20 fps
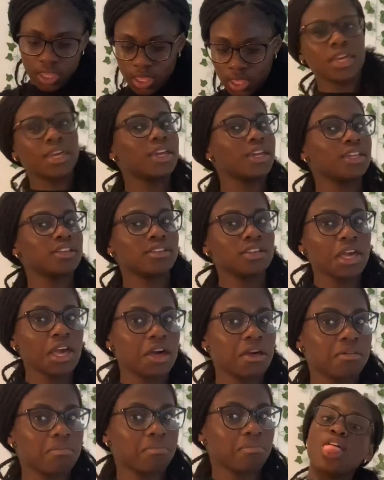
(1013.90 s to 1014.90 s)
And
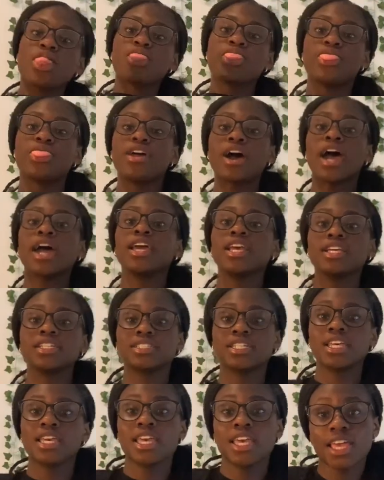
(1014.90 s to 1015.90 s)
yeah. That
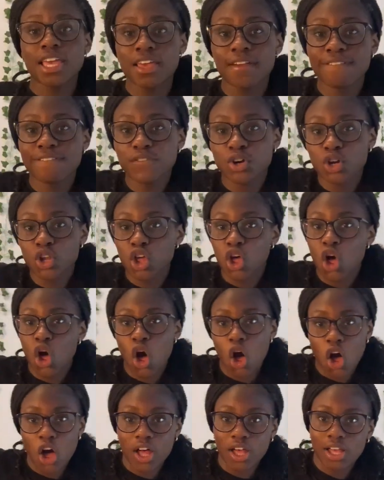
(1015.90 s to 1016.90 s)
is it for the
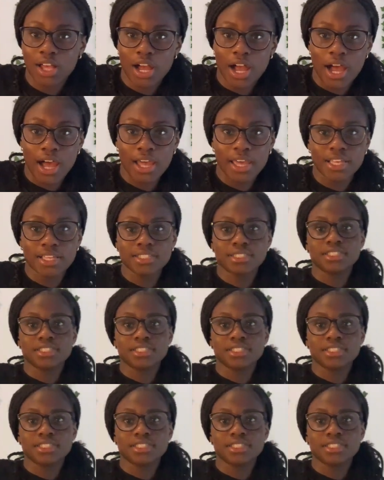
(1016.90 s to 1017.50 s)
haul, guys.